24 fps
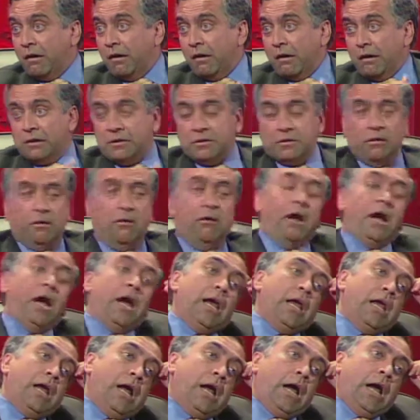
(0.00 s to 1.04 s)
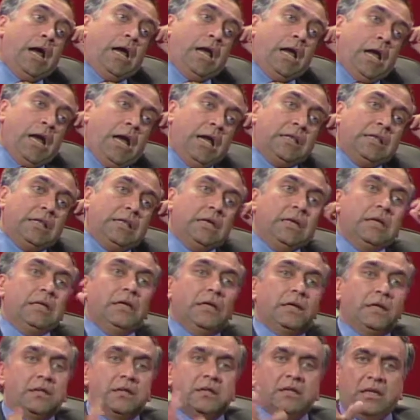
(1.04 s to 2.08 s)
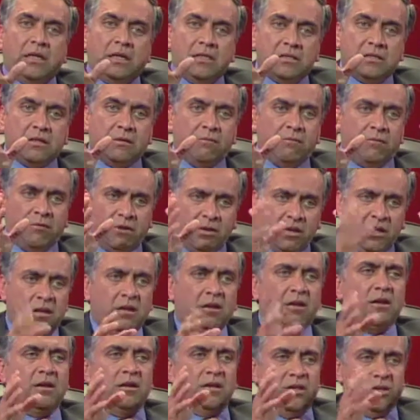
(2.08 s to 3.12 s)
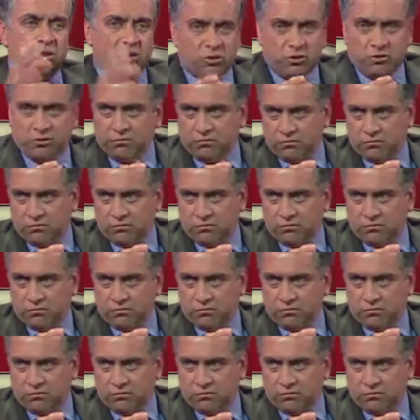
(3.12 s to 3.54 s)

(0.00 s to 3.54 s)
so I think that is the real issue.